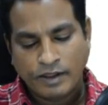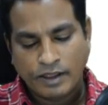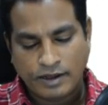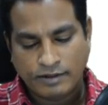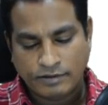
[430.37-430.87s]

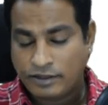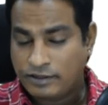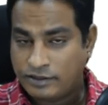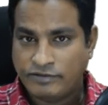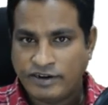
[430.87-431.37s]

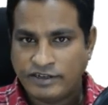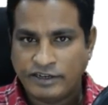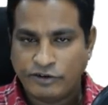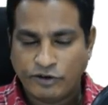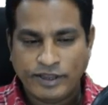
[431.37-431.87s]
the word
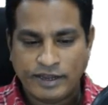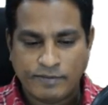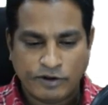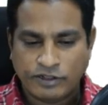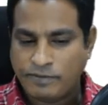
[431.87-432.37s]
that you're talking
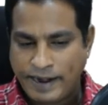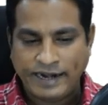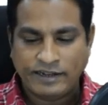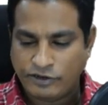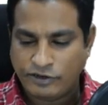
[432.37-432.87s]
about or the
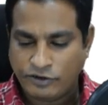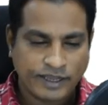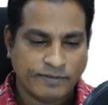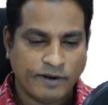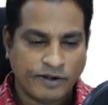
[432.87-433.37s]
brand that you're
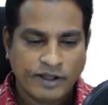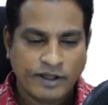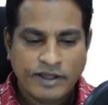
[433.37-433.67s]
talking about.